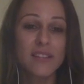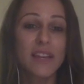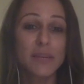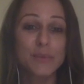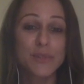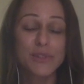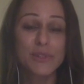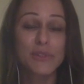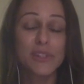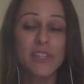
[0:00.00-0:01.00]

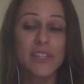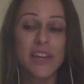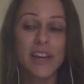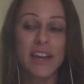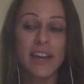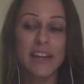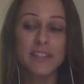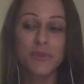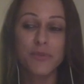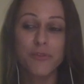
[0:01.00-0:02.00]
Absolutely, yeah.
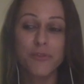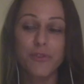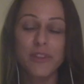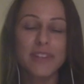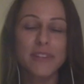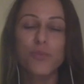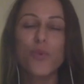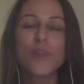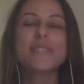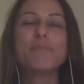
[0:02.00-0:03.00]
And
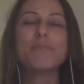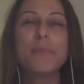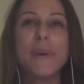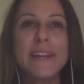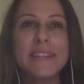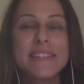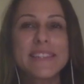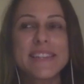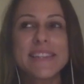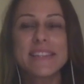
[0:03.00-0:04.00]
what's
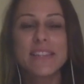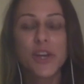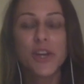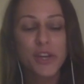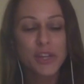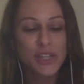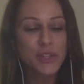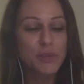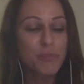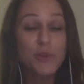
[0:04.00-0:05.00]
best is,
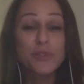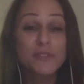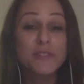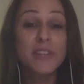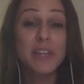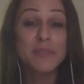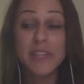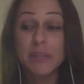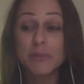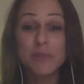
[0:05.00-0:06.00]
most of the time they
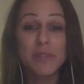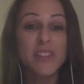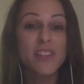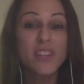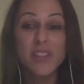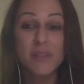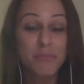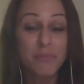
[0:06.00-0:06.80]
come to me and they're in a